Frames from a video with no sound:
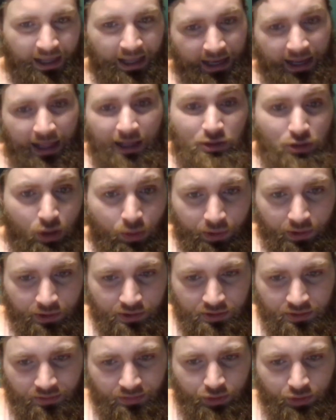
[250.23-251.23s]
And as
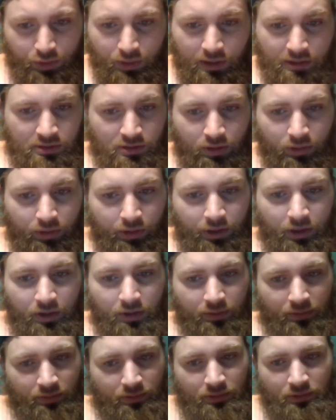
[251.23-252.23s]
always, you guys already
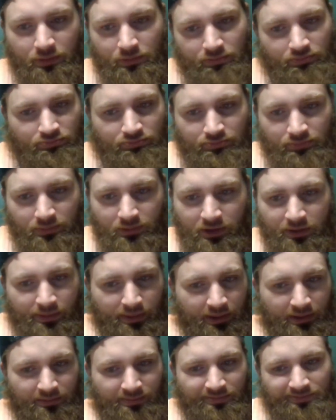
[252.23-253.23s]
know.
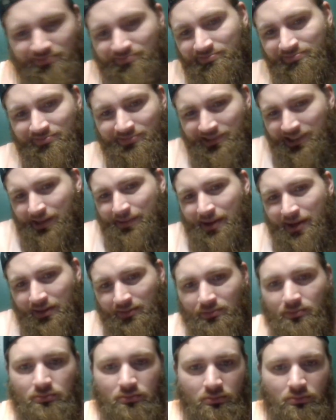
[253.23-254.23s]
Come on. Come
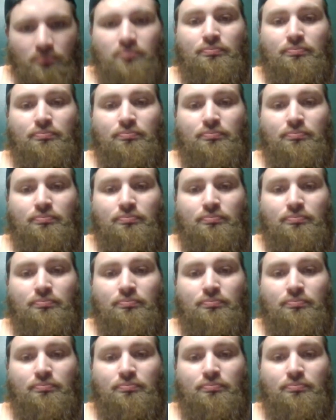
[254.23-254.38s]
on.